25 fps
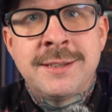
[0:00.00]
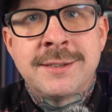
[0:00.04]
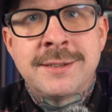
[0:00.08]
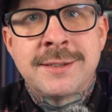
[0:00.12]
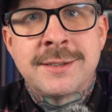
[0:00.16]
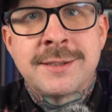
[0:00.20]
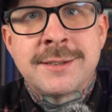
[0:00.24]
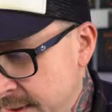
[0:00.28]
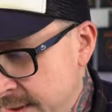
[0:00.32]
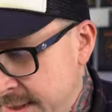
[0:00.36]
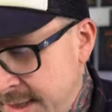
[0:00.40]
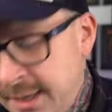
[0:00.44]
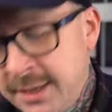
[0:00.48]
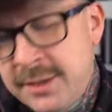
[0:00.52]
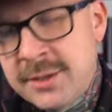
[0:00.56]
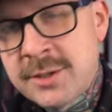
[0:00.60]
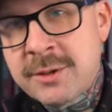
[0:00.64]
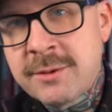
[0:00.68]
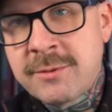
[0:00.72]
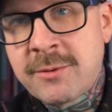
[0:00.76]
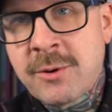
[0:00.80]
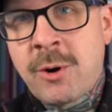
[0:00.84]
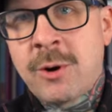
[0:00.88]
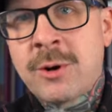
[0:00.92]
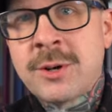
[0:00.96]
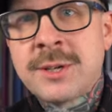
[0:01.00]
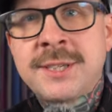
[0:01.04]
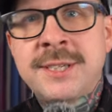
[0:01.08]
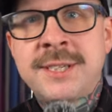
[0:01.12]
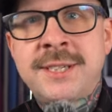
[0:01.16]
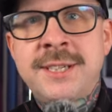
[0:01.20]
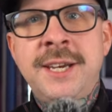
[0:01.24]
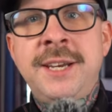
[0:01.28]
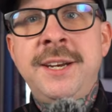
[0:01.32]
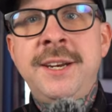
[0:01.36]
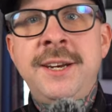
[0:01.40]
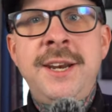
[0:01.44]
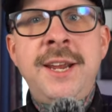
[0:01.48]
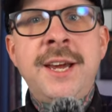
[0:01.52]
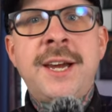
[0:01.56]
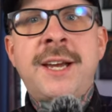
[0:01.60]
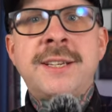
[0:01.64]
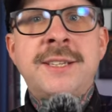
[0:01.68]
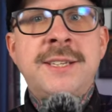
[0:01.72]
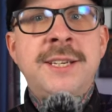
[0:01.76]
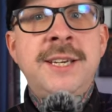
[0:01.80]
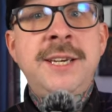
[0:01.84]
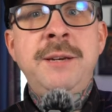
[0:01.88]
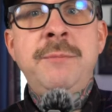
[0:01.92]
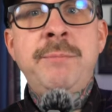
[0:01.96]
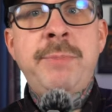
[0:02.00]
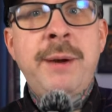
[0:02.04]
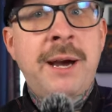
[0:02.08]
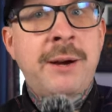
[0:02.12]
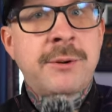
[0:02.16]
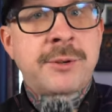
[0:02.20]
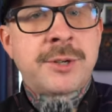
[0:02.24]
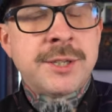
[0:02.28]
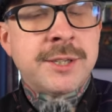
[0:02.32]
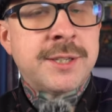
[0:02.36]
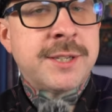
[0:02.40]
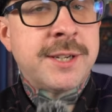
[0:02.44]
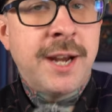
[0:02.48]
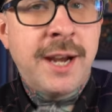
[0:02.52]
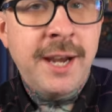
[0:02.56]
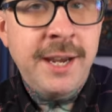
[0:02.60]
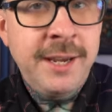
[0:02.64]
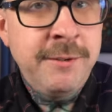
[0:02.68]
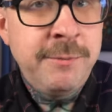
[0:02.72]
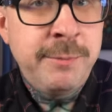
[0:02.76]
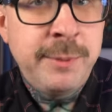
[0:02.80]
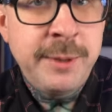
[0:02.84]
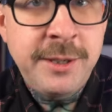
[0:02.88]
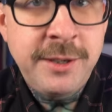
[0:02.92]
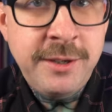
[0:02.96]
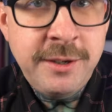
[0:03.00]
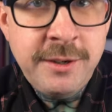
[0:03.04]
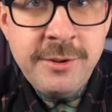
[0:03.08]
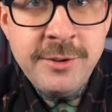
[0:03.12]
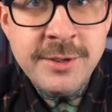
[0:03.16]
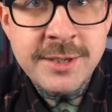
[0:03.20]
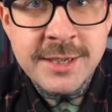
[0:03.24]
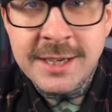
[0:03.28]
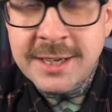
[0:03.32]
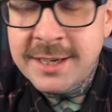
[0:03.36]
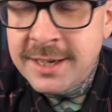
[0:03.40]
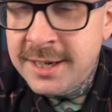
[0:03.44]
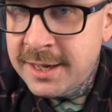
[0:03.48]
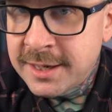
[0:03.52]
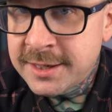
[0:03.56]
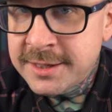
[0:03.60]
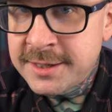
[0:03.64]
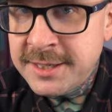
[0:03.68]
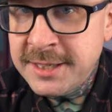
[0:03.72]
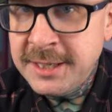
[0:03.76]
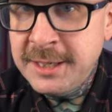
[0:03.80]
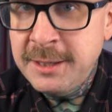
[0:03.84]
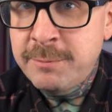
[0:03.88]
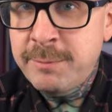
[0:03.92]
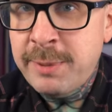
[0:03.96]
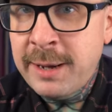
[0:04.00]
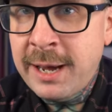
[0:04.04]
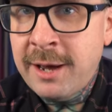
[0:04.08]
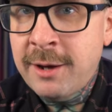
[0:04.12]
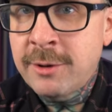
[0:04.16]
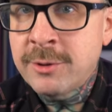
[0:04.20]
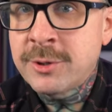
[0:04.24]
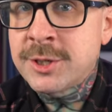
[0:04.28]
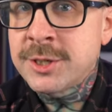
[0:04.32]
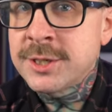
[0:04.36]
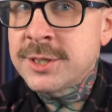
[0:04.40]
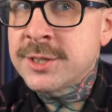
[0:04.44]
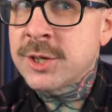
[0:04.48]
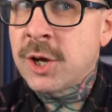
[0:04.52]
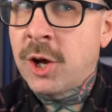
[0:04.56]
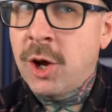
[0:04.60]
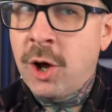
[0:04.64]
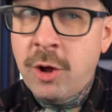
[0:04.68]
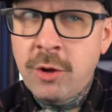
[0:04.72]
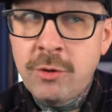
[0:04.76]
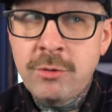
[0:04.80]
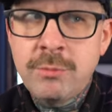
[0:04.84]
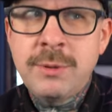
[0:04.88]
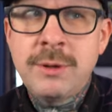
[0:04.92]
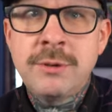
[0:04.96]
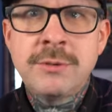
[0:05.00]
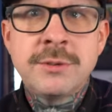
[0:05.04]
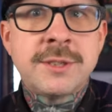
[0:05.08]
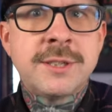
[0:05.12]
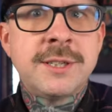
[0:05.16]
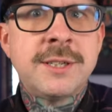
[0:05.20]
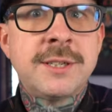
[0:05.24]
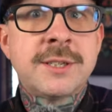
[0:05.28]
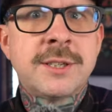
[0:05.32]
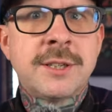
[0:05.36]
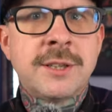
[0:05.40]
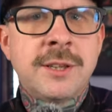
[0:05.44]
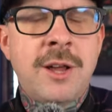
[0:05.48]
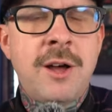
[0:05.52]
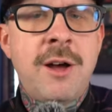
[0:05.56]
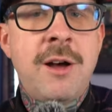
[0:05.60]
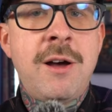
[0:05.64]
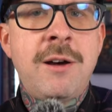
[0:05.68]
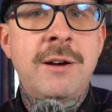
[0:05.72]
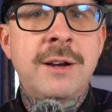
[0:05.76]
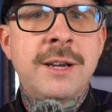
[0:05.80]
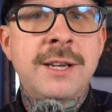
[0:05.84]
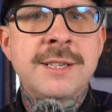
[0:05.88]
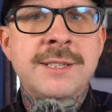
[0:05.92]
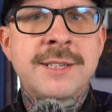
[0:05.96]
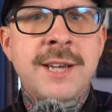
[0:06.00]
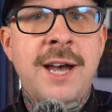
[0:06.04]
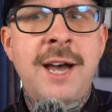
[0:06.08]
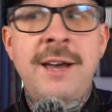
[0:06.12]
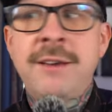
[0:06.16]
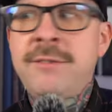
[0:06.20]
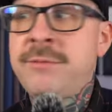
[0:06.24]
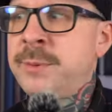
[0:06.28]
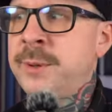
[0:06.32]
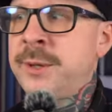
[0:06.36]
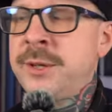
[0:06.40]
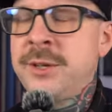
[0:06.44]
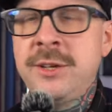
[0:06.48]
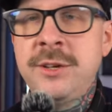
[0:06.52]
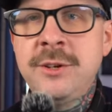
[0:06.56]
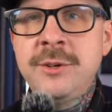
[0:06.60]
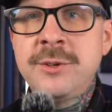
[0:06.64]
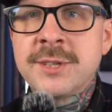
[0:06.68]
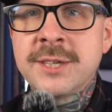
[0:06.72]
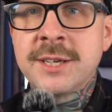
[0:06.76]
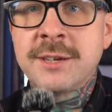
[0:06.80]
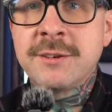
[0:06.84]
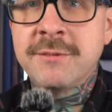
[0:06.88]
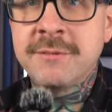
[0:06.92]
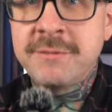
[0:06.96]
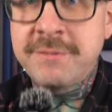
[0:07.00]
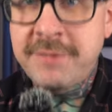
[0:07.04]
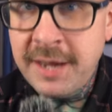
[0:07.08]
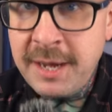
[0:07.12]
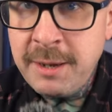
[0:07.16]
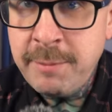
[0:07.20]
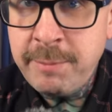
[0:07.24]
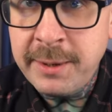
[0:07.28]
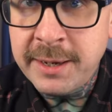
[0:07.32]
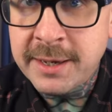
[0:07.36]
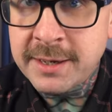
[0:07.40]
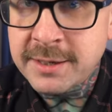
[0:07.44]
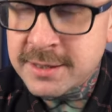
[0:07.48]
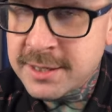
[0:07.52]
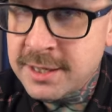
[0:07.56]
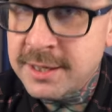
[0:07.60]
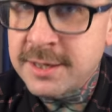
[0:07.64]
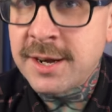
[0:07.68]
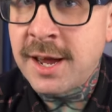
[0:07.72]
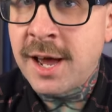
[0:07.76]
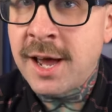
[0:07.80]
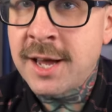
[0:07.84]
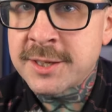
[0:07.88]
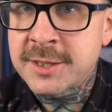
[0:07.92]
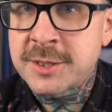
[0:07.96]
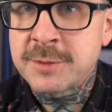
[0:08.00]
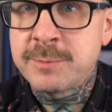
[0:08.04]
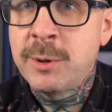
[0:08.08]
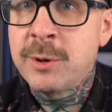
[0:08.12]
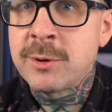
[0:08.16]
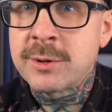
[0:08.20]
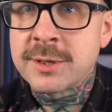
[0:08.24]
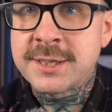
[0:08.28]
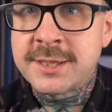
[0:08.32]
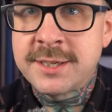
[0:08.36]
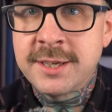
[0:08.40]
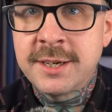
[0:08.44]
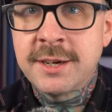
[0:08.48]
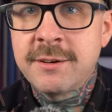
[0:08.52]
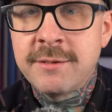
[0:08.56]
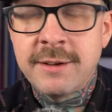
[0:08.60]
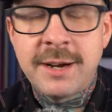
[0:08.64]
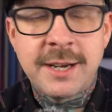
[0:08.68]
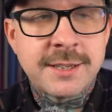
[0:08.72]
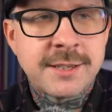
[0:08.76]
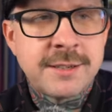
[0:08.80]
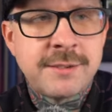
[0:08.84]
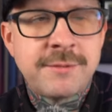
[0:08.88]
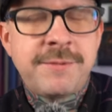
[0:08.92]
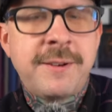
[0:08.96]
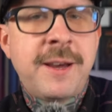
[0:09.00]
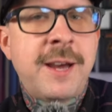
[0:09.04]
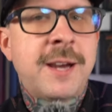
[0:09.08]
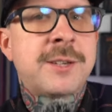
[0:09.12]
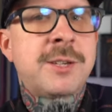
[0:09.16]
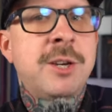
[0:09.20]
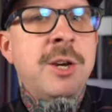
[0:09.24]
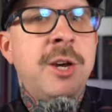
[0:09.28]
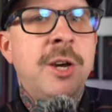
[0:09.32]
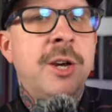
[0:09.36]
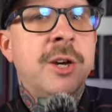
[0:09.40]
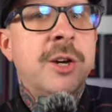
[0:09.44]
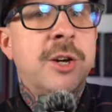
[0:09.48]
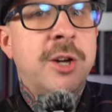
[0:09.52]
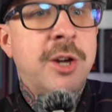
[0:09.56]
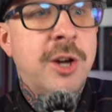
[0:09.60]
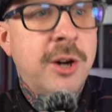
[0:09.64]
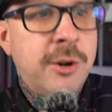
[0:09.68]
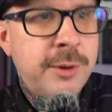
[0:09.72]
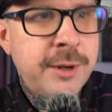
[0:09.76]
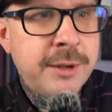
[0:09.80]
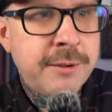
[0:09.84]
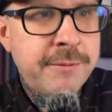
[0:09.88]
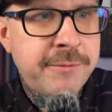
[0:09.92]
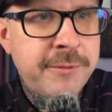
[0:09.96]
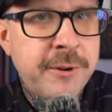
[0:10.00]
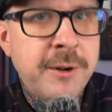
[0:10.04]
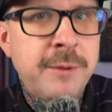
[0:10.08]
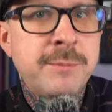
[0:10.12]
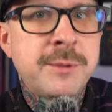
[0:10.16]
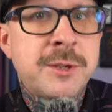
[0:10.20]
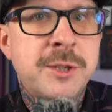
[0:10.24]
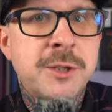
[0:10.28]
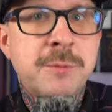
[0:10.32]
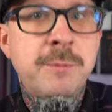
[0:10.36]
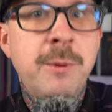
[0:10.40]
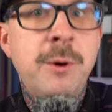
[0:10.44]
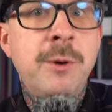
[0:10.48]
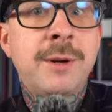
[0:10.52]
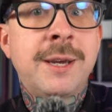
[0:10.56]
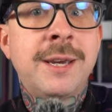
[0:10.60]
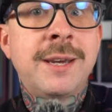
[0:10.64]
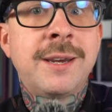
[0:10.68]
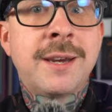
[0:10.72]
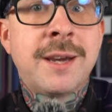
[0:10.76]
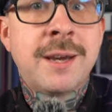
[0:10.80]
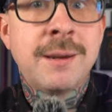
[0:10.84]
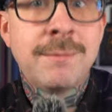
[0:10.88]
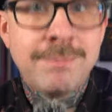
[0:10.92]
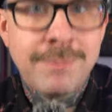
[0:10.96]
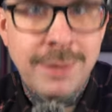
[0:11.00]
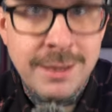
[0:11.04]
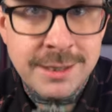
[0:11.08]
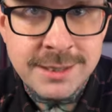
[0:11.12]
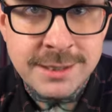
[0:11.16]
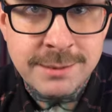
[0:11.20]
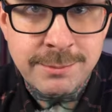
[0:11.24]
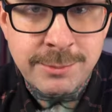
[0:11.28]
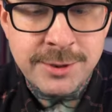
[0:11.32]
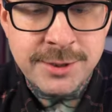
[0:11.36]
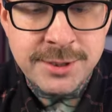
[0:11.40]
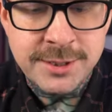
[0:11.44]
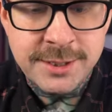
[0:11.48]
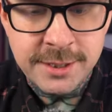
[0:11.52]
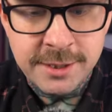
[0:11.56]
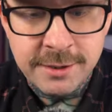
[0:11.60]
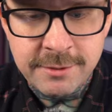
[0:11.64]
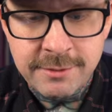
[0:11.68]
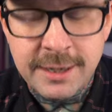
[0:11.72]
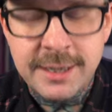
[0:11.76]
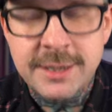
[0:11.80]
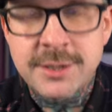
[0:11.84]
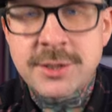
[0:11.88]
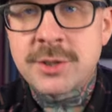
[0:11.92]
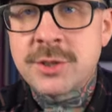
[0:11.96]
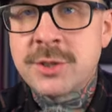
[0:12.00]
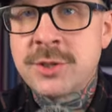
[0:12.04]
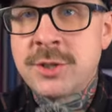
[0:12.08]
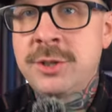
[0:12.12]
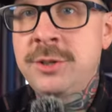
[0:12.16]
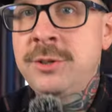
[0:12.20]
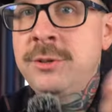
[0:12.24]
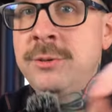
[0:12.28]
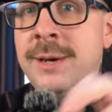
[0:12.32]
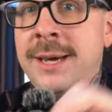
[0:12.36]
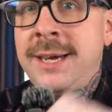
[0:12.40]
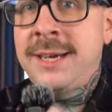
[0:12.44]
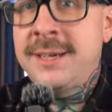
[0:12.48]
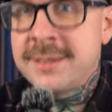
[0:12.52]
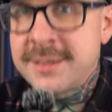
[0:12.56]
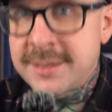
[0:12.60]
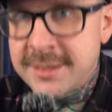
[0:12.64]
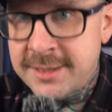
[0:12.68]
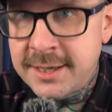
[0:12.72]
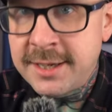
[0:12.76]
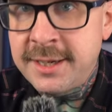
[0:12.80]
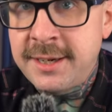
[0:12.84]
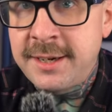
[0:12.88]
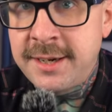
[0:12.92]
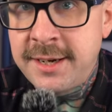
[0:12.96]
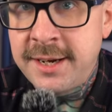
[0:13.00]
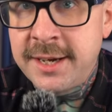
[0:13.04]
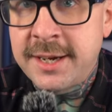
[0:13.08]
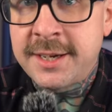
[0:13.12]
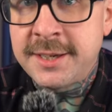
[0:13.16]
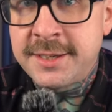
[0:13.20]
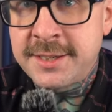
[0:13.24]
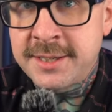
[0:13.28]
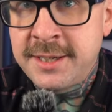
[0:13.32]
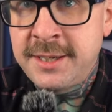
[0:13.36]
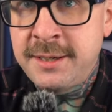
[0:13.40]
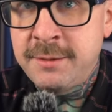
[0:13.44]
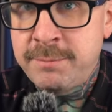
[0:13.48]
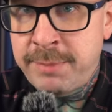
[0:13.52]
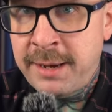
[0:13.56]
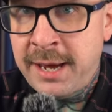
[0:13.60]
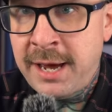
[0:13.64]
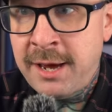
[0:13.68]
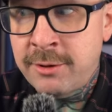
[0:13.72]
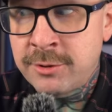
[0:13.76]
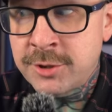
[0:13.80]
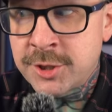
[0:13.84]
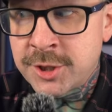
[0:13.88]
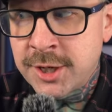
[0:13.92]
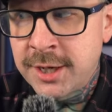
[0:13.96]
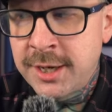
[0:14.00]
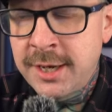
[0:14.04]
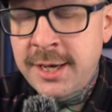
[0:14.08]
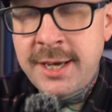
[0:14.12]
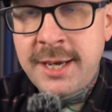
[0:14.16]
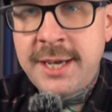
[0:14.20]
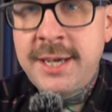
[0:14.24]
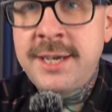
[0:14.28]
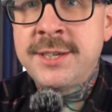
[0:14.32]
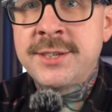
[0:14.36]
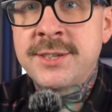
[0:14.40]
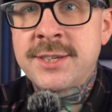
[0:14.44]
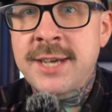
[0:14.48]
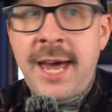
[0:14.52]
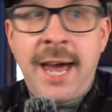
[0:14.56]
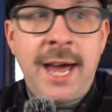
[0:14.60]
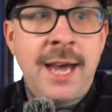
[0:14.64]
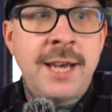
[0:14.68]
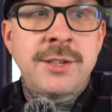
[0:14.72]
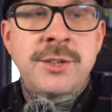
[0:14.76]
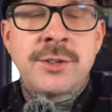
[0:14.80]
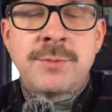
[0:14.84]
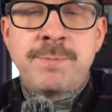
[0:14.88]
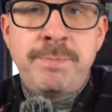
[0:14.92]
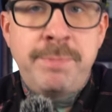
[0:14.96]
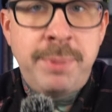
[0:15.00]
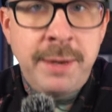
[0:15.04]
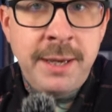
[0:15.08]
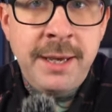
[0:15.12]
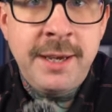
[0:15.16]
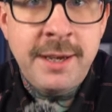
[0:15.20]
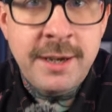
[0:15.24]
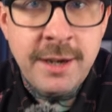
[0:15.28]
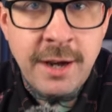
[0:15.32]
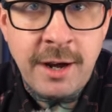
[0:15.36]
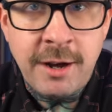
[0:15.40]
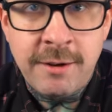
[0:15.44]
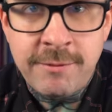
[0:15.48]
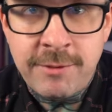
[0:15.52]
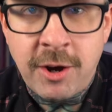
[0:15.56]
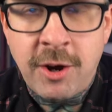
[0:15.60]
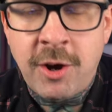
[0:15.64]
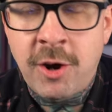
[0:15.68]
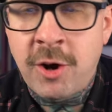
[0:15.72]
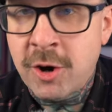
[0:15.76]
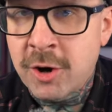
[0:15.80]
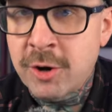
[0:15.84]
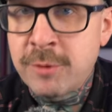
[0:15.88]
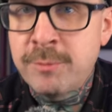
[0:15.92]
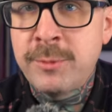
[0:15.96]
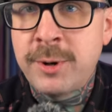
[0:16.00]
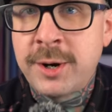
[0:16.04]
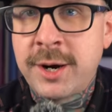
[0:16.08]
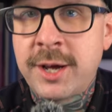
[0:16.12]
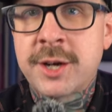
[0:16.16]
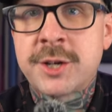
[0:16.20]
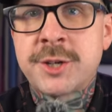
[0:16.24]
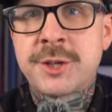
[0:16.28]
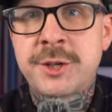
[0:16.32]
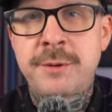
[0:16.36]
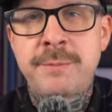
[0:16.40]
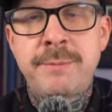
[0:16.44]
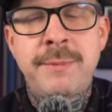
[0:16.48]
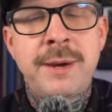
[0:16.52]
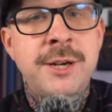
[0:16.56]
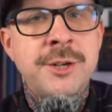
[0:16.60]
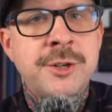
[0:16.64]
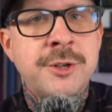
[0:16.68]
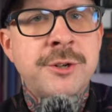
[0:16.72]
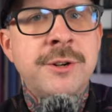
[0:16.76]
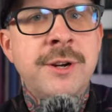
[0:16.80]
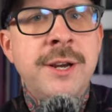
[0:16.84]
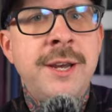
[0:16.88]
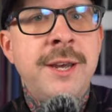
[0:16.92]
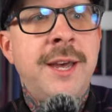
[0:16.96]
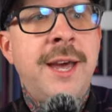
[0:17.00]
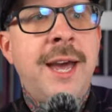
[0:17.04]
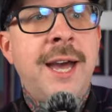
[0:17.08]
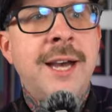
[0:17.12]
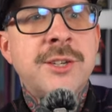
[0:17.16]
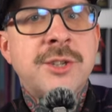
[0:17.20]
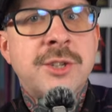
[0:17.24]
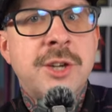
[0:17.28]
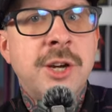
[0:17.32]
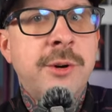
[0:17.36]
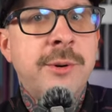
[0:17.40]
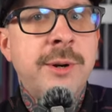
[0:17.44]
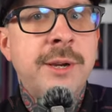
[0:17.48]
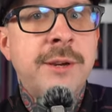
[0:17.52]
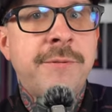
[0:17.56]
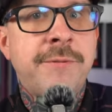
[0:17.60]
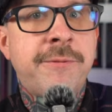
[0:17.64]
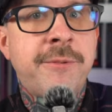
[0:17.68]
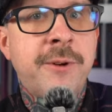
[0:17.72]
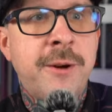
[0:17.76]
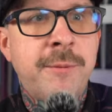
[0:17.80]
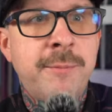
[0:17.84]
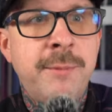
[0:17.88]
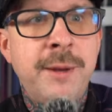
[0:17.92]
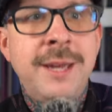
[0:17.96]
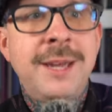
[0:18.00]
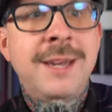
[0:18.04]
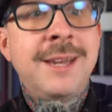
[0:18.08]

Ns? Z Y Ns are, of course, Z Y N nicotine pouches, and I have been using nicotine pouches almost as long as I've been using vaping to not smoke cigarettes. In fact, going from smoking combustible cigarettes to a Z Y N nicotine pouch is as big of a harm reduction measure as going from